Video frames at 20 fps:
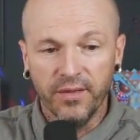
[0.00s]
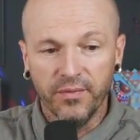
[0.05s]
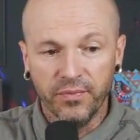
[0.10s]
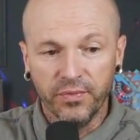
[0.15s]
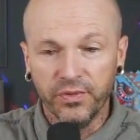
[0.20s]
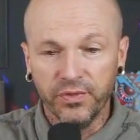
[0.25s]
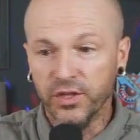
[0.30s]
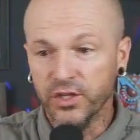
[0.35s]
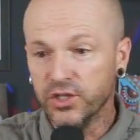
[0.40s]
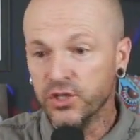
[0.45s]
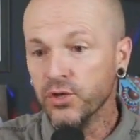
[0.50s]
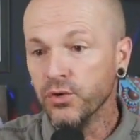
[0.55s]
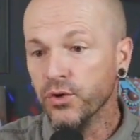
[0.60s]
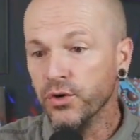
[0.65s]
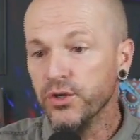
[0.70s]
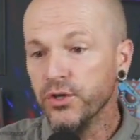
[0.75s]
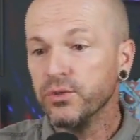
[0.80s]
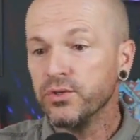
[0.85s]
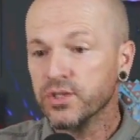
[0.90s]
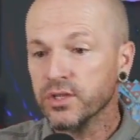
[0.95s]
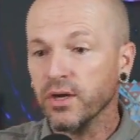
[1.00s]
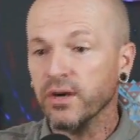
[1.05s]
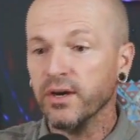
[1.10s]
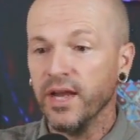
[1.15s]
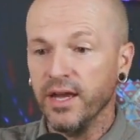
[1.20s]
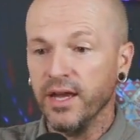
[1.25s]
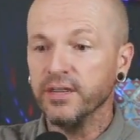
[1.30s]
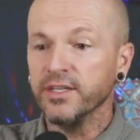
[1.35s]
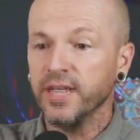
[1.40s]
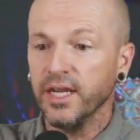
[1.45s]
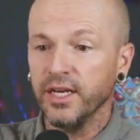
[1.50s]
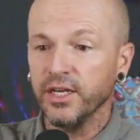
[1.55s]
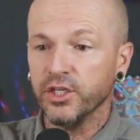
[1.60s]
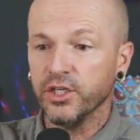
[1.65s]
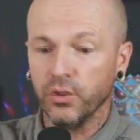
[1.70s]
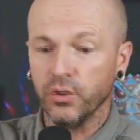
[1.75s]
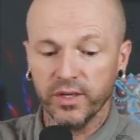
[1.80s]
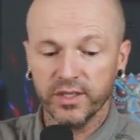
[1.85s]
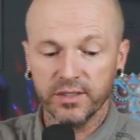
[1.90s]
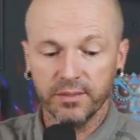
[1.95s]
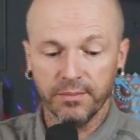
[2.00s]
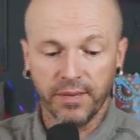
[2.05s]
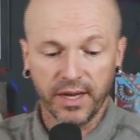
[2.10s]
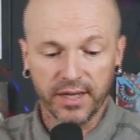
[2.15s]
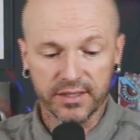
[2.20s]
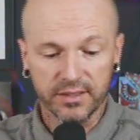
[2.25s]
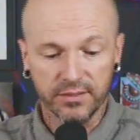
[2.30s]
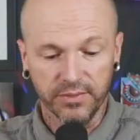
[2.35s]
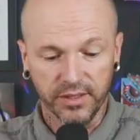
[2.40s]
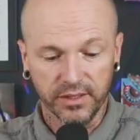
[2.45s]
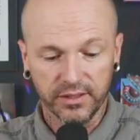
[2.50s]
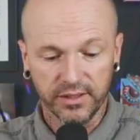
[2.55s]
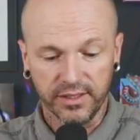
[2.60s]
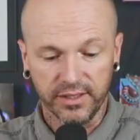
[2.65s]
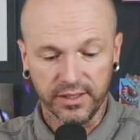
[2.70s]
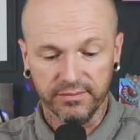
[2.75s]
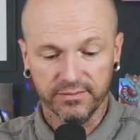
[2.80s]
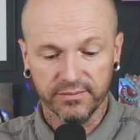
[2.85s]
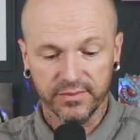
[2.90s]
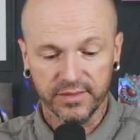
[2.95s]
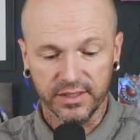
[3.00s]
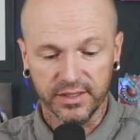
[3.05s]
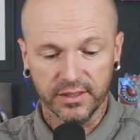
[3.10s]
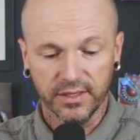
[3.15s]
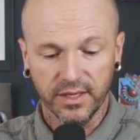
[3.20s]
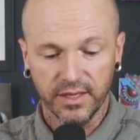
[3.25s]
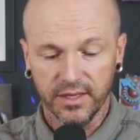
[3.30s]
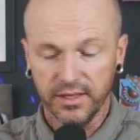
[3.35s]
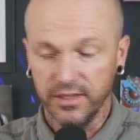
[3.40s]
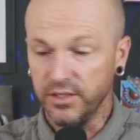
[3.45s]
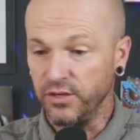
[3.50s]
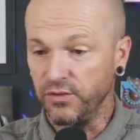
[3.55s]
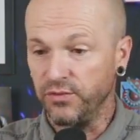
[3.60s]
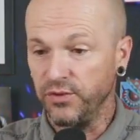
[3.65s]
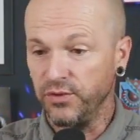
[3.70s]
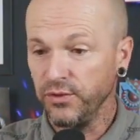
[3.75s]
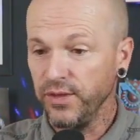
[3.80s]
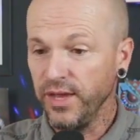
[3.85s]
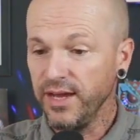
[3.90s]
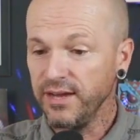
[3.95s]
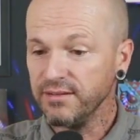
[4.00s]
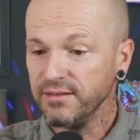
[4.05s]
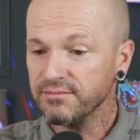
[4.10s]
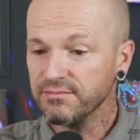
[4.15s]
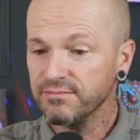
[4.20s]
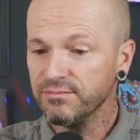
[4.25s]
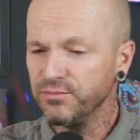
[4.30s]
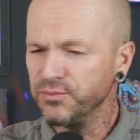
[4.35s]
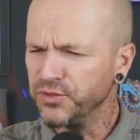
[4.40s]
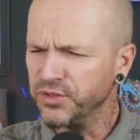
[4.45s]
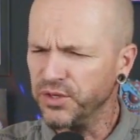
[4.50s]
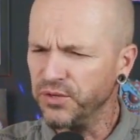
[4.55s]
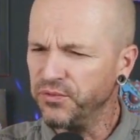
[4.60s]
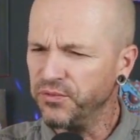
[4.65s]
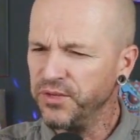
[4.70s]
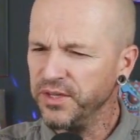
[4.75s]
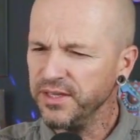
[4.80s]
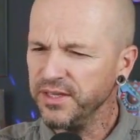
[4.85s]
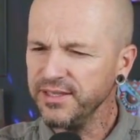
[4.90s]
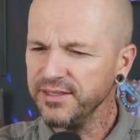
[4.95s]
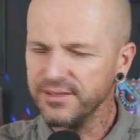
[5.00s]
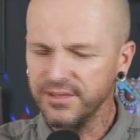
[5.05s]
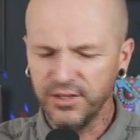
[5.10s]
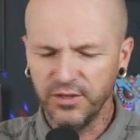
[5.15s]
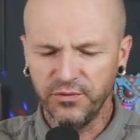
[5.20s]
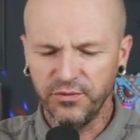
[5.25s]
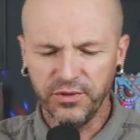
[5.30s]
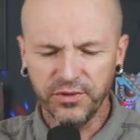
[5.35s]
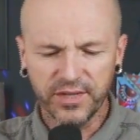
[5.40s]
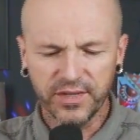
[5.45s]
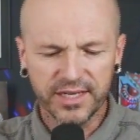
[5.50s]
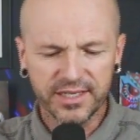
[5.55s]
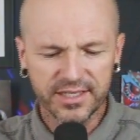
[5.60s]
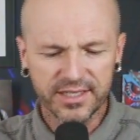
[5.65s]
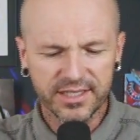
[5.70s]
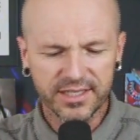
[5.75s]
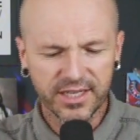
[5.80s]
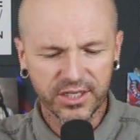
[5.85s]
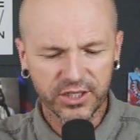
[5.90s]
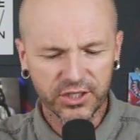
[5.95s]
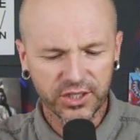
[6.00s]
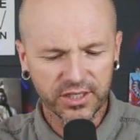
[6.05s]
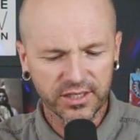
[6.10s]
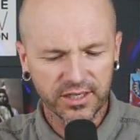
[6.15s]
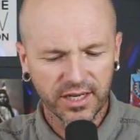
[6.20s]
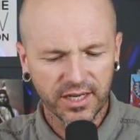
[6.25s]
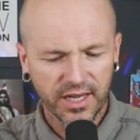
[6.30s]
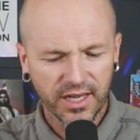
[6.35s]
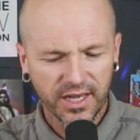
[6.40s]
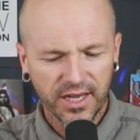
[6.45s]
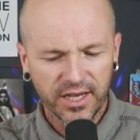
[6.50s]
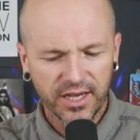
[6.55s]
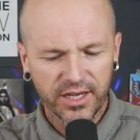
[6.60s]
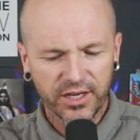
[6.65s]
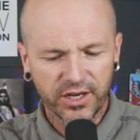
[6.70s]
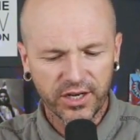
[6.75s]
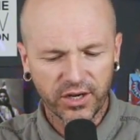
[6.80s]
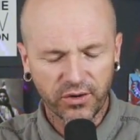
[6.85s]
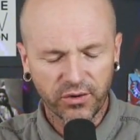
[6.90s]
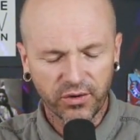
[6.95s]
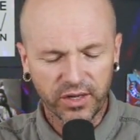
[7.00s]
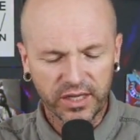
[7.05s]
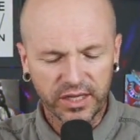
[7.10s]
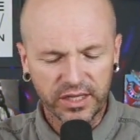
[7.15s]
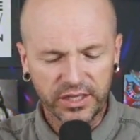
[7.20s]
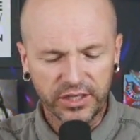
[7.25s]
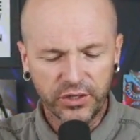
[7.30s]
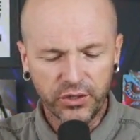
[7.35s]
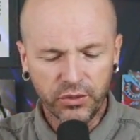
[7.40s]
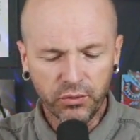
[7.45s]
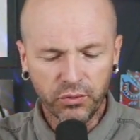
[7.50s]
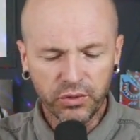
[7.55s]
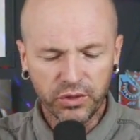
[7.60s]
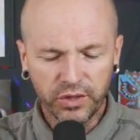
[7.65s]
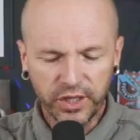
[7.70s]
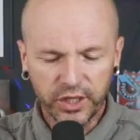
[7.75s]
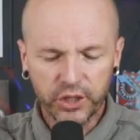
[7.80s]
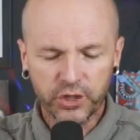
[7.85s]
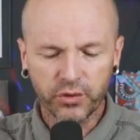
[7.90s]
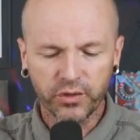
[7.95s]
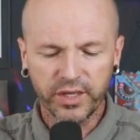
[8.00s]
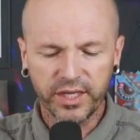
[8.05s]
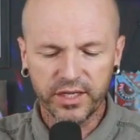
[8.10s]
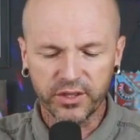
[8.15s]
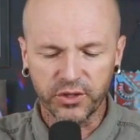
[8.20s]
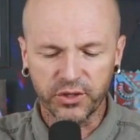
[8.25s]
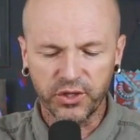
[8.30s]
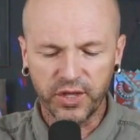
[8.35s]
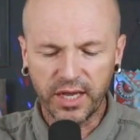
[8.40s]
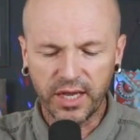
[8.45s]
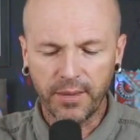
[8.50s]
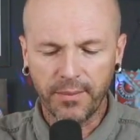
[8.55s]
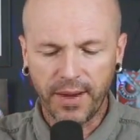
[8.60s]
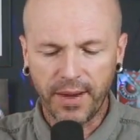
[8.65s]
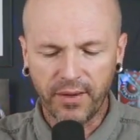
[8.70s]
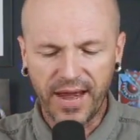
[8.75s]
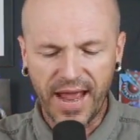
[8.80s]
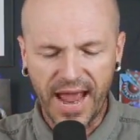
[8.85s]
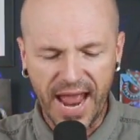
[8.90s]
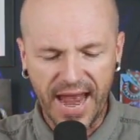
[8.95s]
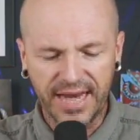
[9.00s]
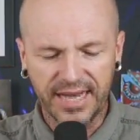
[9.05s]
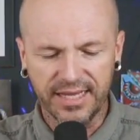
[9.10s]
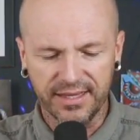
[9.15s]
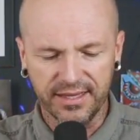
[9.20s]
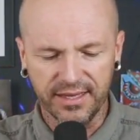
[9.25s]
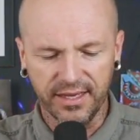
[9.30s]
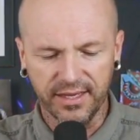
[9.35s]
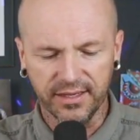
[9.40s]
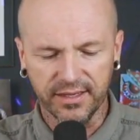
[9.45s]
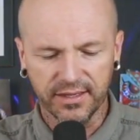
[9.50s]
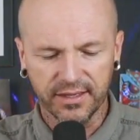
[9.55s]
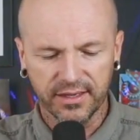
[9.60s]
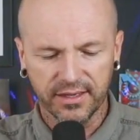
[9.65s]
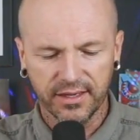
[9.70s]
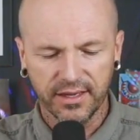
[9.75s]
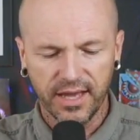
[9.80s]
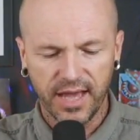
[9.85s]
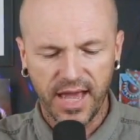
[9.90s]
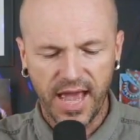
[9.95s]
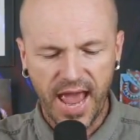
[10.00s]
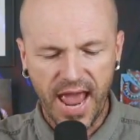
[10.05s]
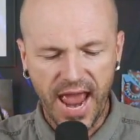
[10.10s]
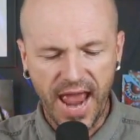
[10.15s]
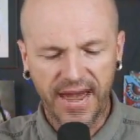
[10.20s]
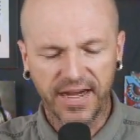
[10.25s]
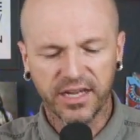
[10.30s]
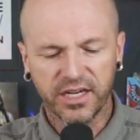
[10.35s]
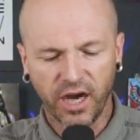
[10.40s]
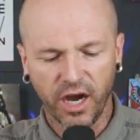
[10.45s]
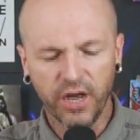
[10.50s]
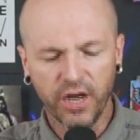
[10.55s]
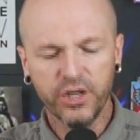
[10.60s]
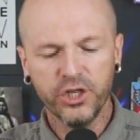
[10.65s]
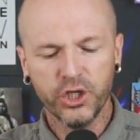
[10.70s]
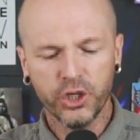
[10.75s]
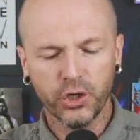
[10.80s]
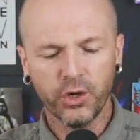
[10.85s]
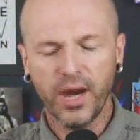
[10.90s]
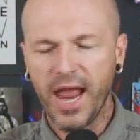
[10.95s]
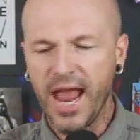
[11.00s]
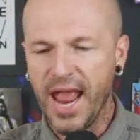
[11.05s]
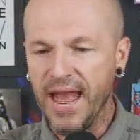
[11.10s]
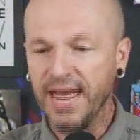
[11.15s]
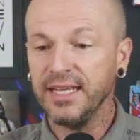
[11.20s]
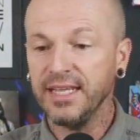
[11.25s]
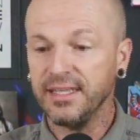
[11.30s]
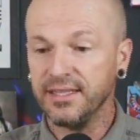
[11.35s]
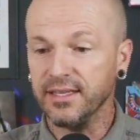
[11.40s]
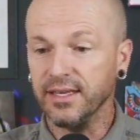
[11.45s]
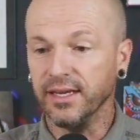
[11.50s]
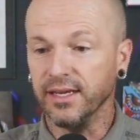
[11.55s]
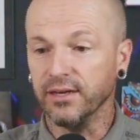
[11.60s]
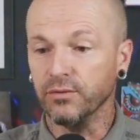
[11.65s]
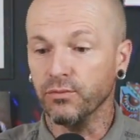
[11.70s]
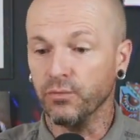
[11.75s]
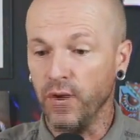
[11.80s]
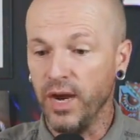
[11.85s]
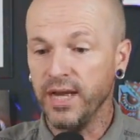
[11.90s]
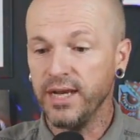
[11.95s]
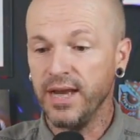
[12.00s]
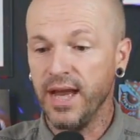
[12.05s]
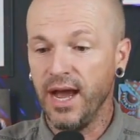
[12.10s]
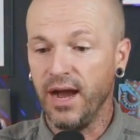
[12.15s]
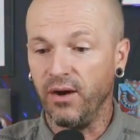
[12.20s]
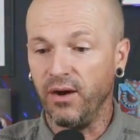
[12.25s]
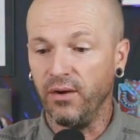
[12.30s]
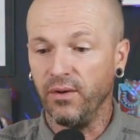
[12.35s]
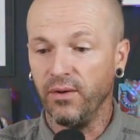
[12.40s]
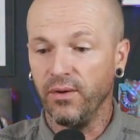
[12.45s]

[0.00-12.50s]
The sooner you start entertaining choice and possibility. Do you feel that? Do you feel it? Do you feel that distinction? You know, you literally could think about anything and conjure anything right now.